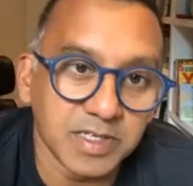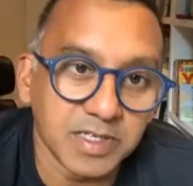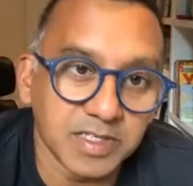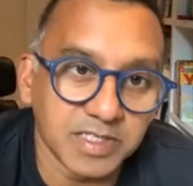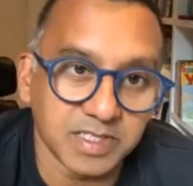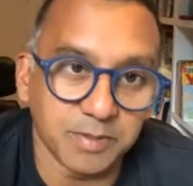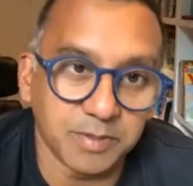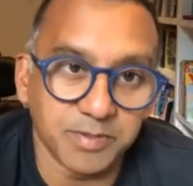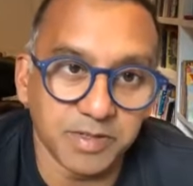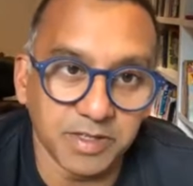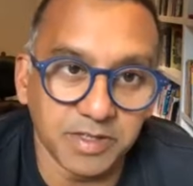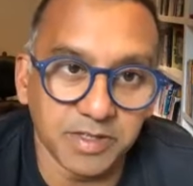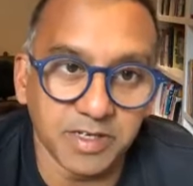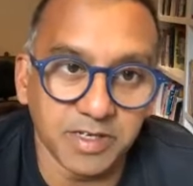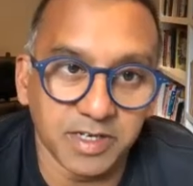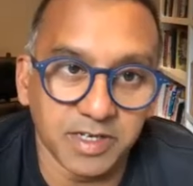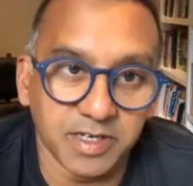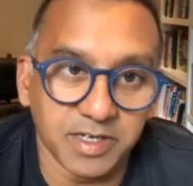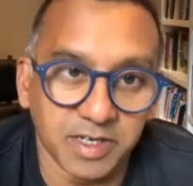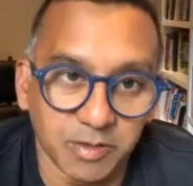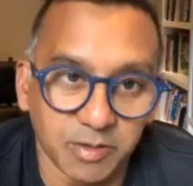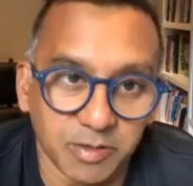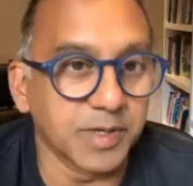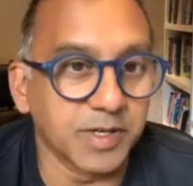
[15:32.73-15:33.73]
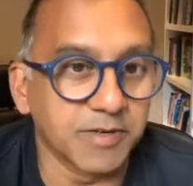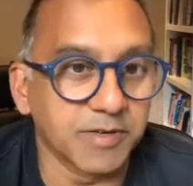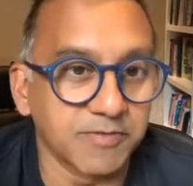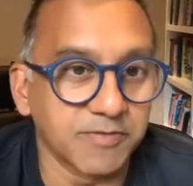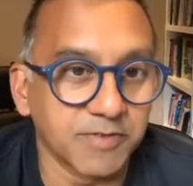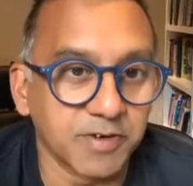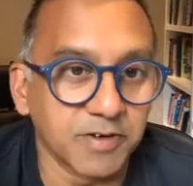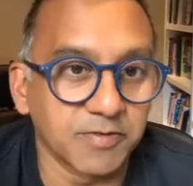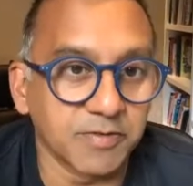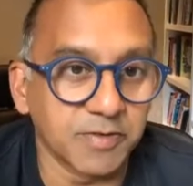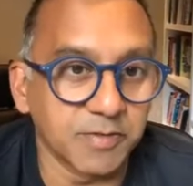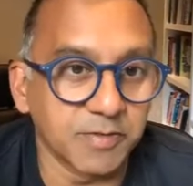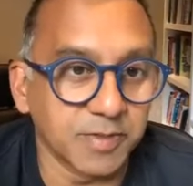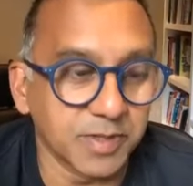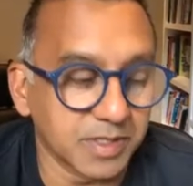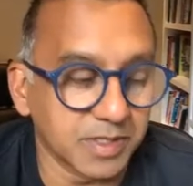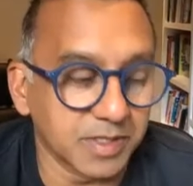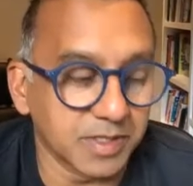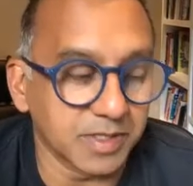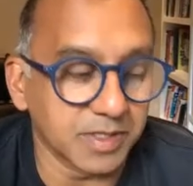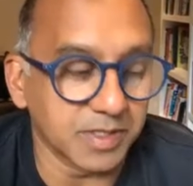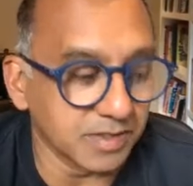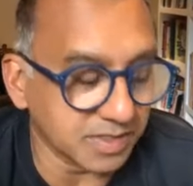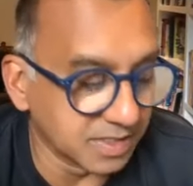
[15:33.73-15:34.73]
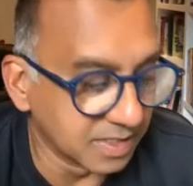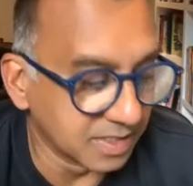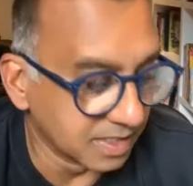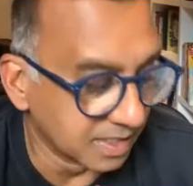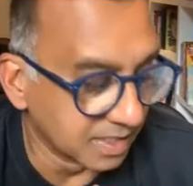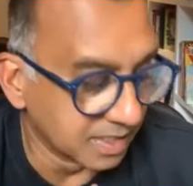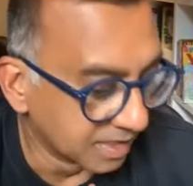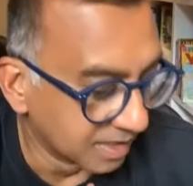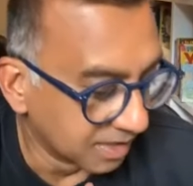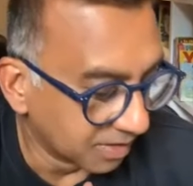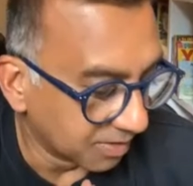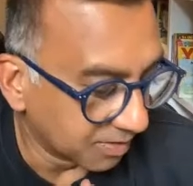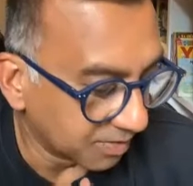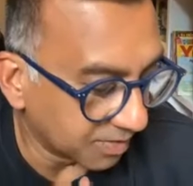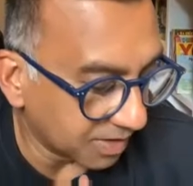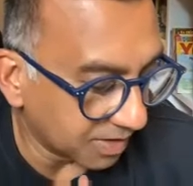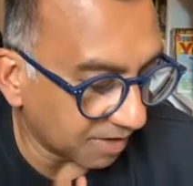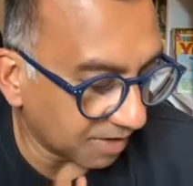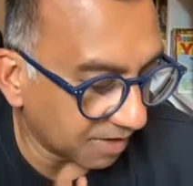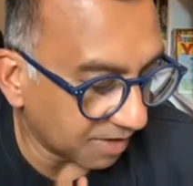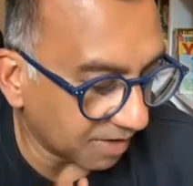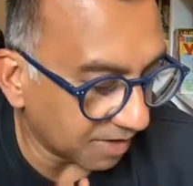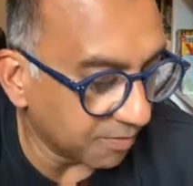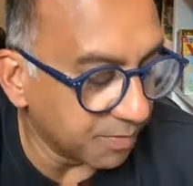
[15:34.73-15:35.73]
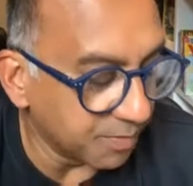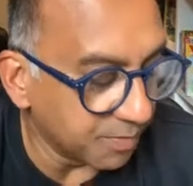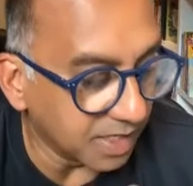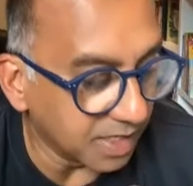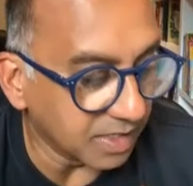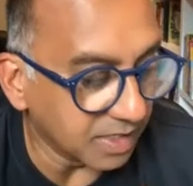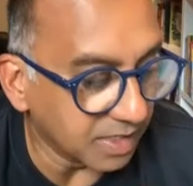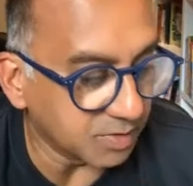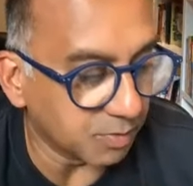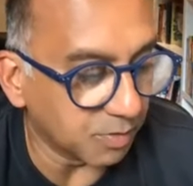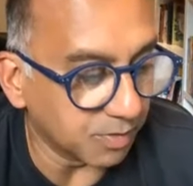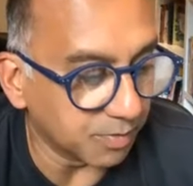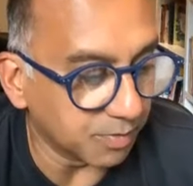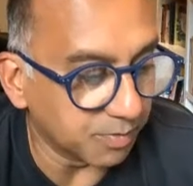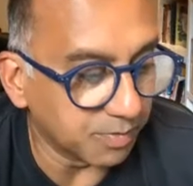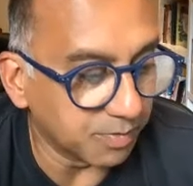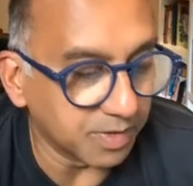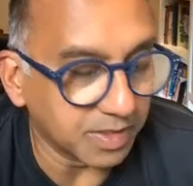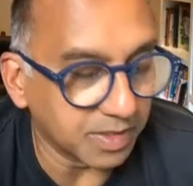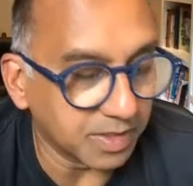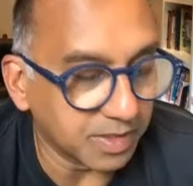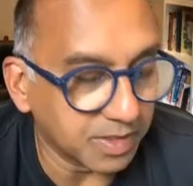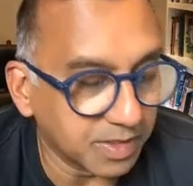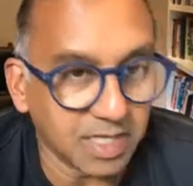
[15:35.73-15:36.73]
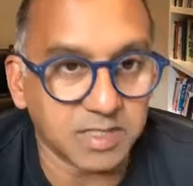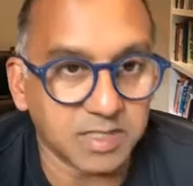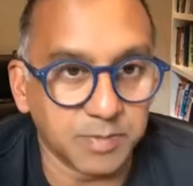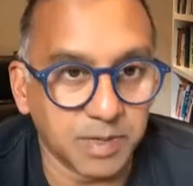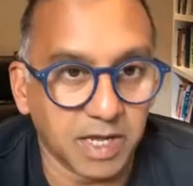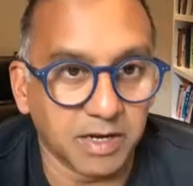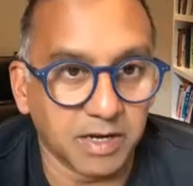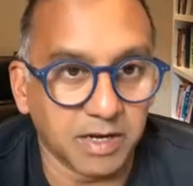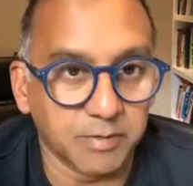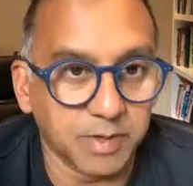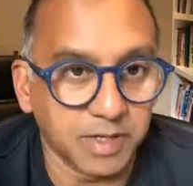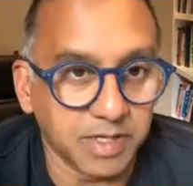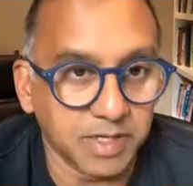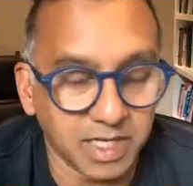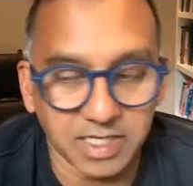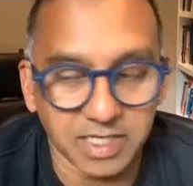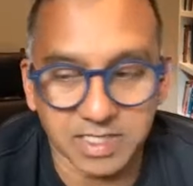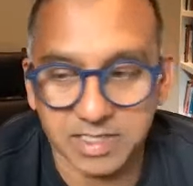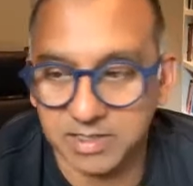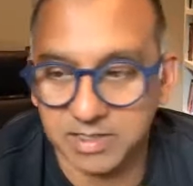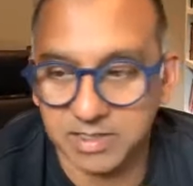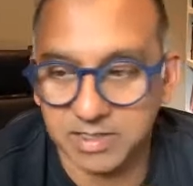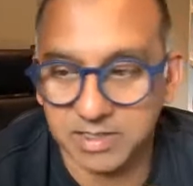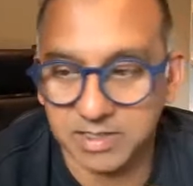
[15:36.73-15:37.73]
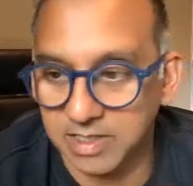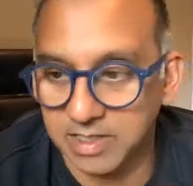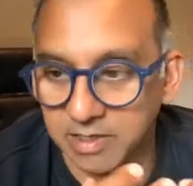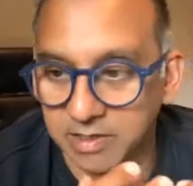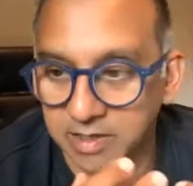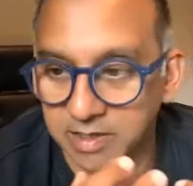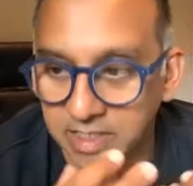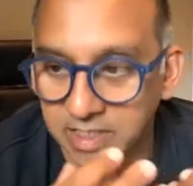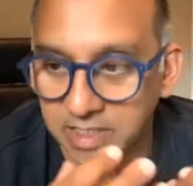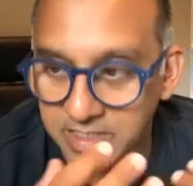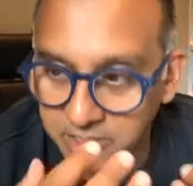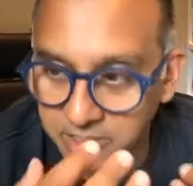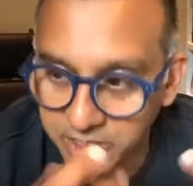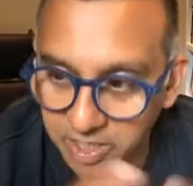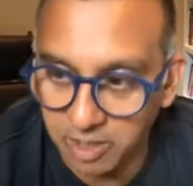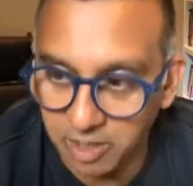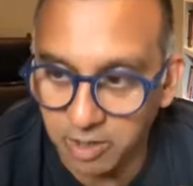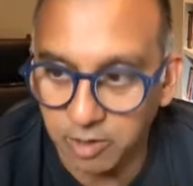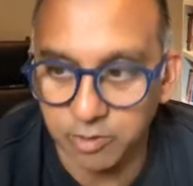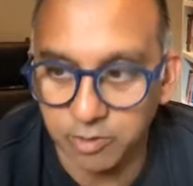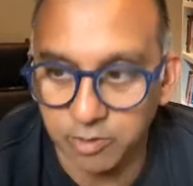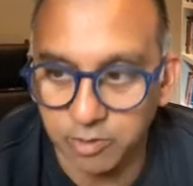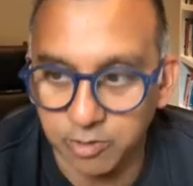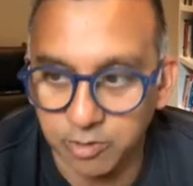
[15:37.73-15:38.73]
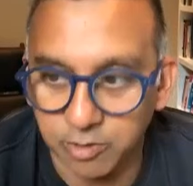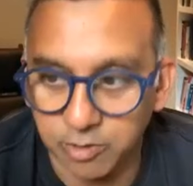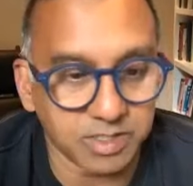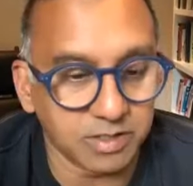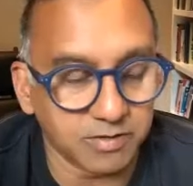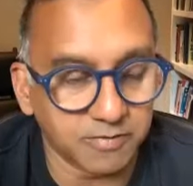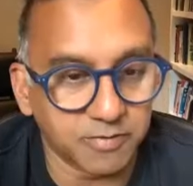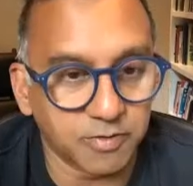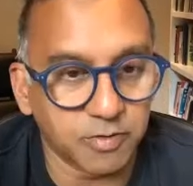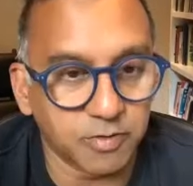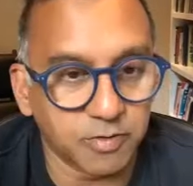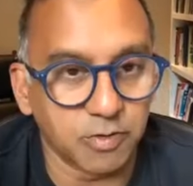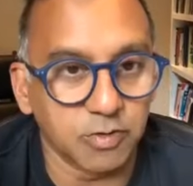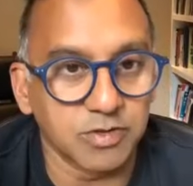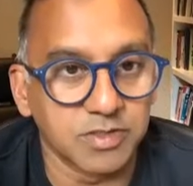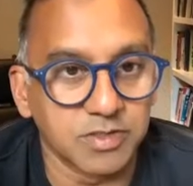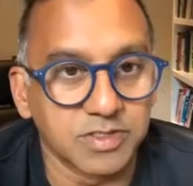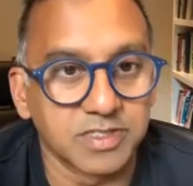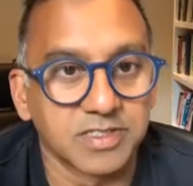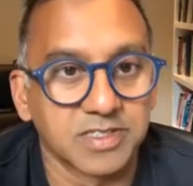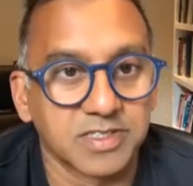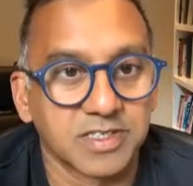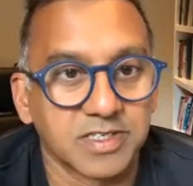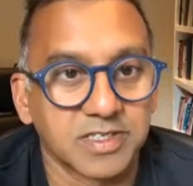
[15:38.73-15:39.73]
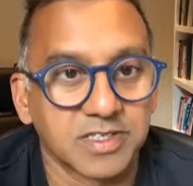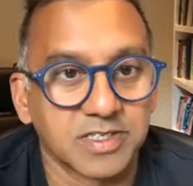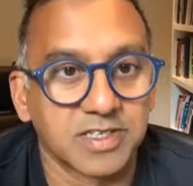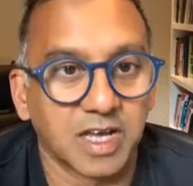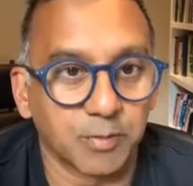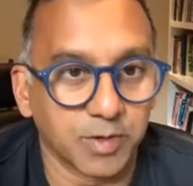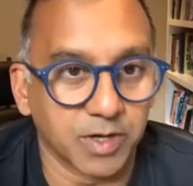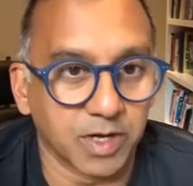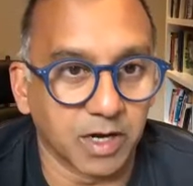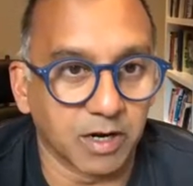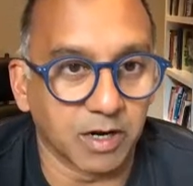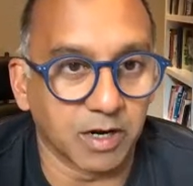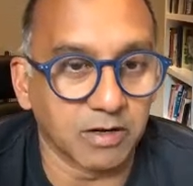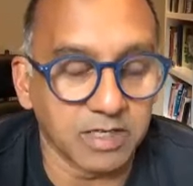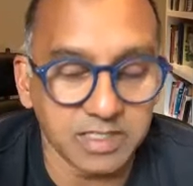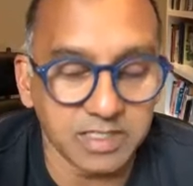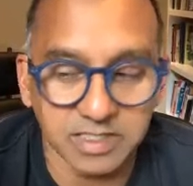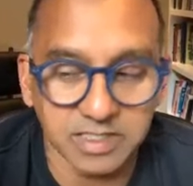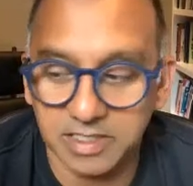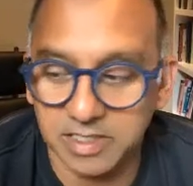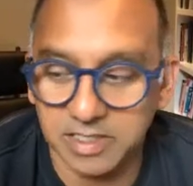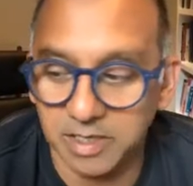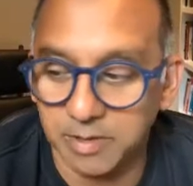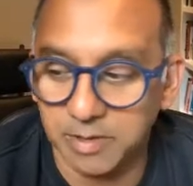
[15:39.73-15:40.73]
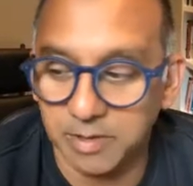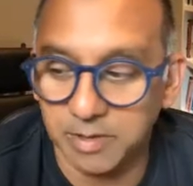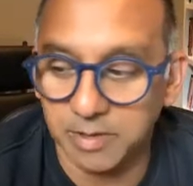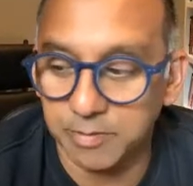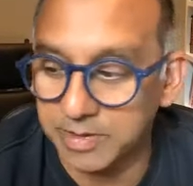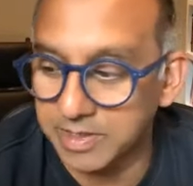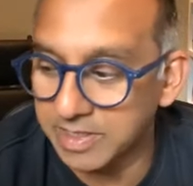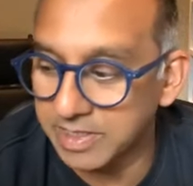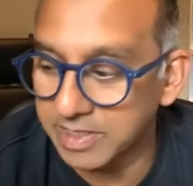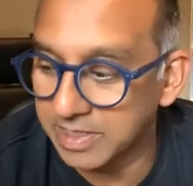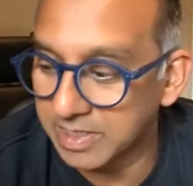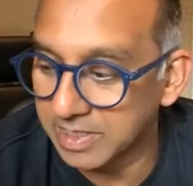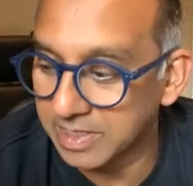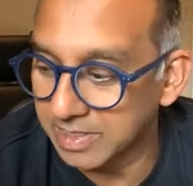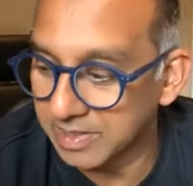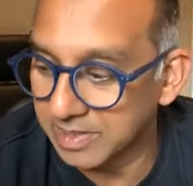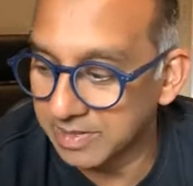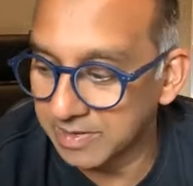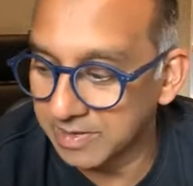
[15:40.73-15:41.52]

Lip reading: is something that I want to be involved with, because that for me is what gets me out of bed. Yes, there's shareholder return, of course, and we are a listed company,